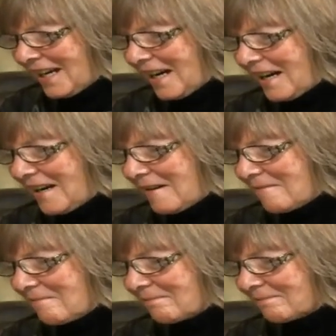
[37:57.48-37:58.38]

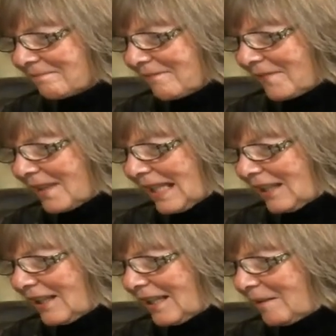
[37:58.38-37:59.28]
um,
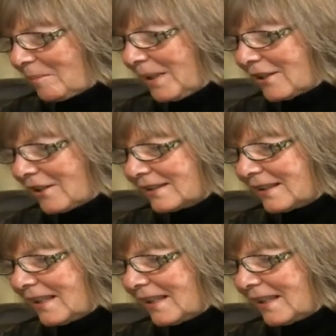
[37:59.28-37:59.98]
because